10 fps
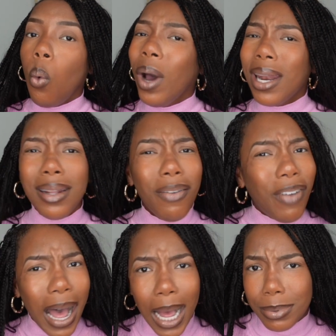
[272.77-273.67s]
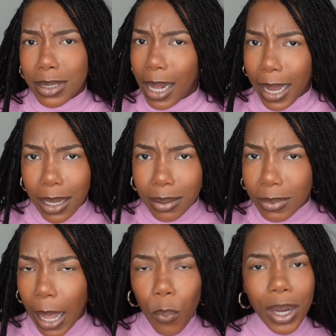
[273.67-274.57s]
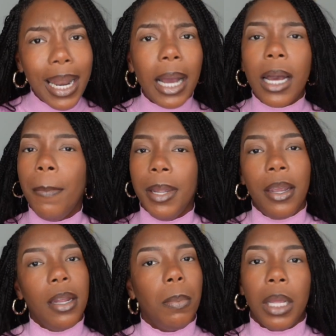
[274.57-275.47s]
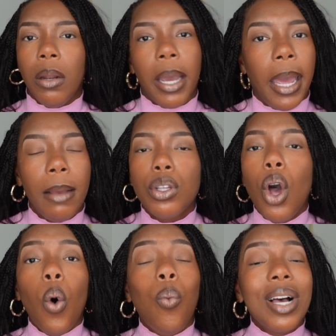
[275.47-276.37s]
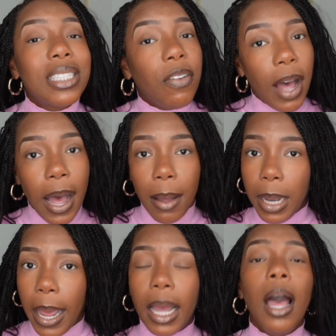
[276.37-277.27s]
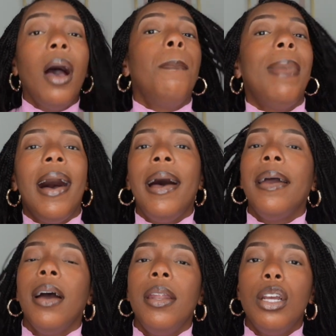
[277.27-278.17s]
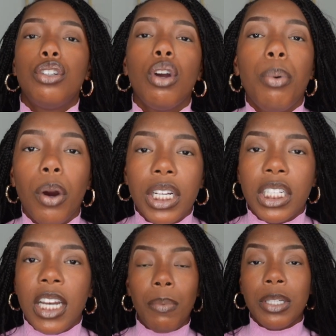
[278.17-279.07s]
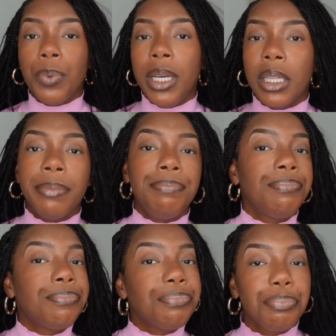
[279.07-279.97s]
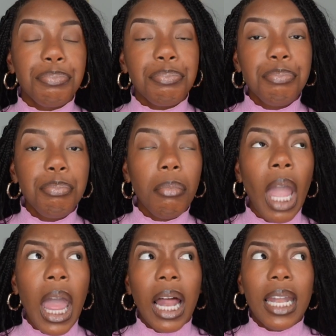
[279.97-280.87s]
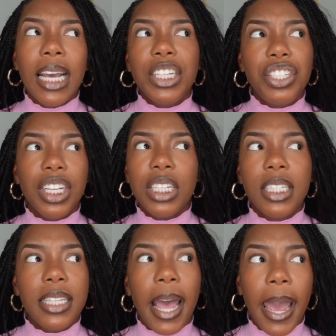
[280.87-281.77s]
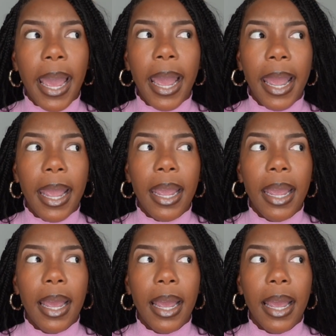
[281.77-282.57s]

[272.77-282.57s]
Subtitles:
what are the vibes like? Like, we're not coming in here to play no games. What's the vibe like? My initial brokerage and I was with, let's just say